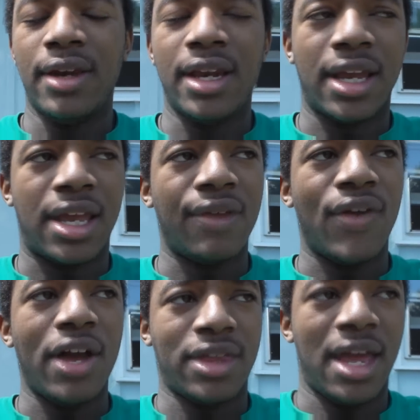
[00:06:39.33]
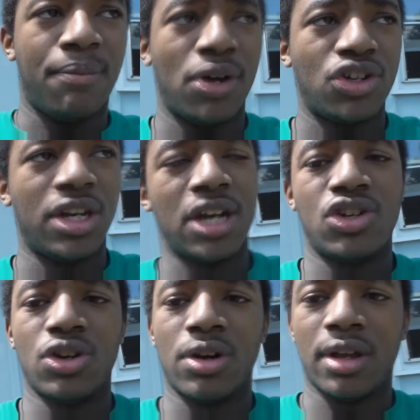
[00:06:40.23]
you need to give out that impression
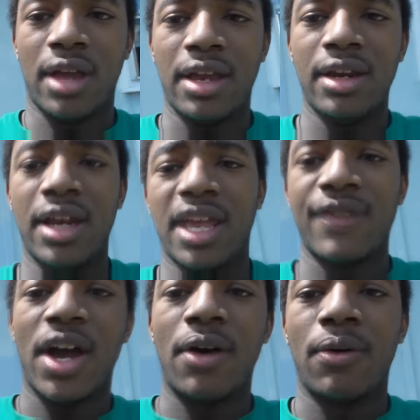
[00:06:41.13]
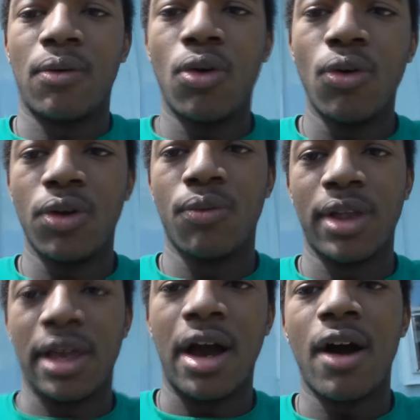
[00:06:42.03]
that you need to give out who you
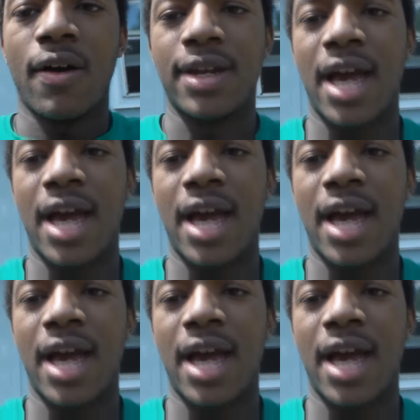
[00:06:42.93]
really are,